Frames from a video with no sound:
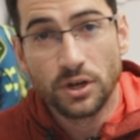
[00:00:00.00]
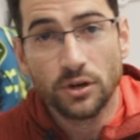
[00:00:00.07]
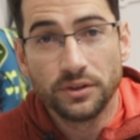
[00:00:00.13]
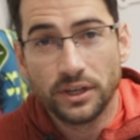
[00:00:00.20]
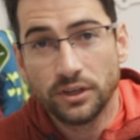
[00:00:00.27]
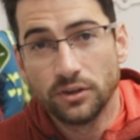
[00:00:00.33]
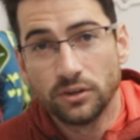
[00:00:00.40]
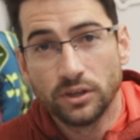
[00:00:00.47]
zone
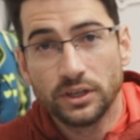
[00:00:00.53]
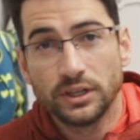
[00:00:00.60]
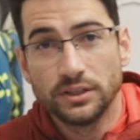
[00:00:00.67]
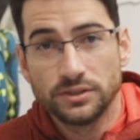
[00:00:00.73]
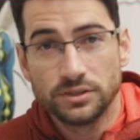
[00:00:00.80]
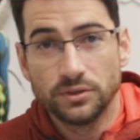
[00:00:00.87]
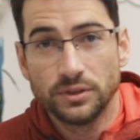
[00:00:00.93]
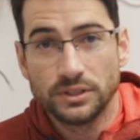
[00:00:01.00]
that you're
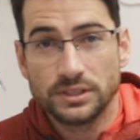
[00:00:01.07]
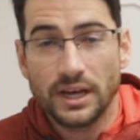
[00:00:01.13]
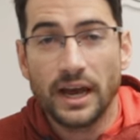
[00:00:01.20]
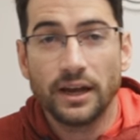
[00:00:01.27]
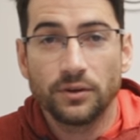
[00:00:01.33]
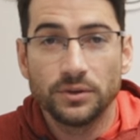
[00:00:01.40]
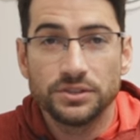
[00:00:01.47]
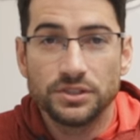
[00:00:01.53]
looking to
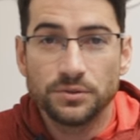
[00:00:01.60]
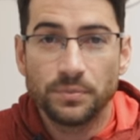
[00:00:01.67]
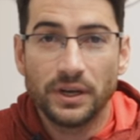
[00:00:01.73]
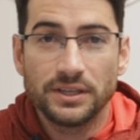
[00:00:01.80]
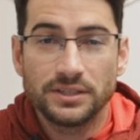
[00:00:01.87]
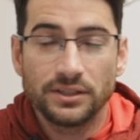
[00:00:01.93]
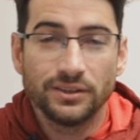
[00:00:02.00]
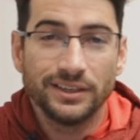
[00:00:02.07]
attack, which is
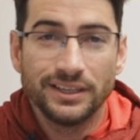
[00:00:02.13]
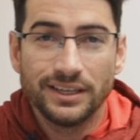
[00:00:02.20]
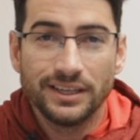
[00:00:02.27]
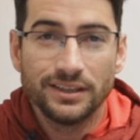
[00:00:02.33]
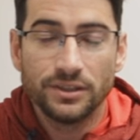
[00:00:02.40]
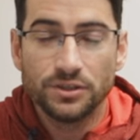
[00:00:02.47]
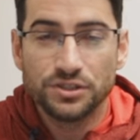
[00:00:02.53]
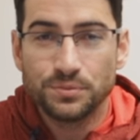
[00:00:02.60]
basically
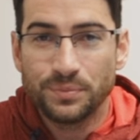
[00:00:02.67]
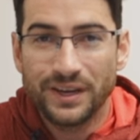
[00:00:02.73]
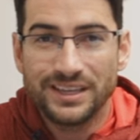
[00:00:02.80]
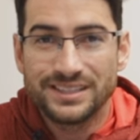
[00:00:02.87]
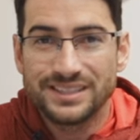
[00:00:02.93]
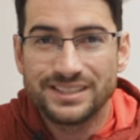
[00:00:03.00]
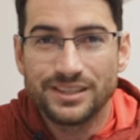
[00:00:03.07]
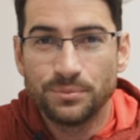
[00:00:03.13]
getting those
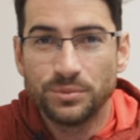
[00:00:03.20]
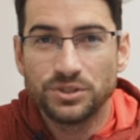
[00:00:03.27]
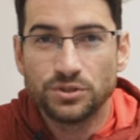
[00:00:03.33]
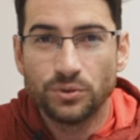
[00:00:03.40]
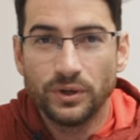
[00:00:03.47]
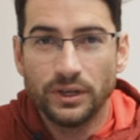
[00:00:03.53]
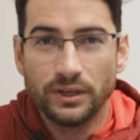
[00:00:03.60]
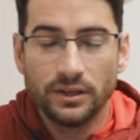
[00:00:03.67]
spaces in
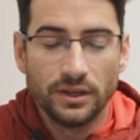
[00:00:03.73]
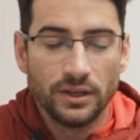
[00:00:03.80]
between.